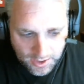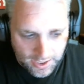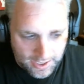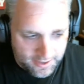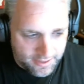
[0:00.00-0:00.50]

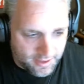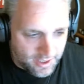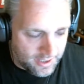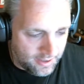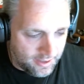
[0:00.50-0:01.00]
I
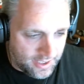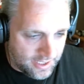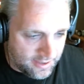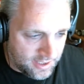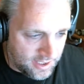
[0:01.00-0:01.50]
thought
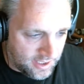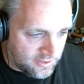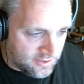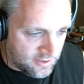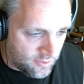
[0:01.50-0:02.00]
that the
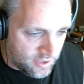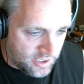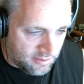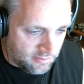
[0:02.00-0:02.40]
Sony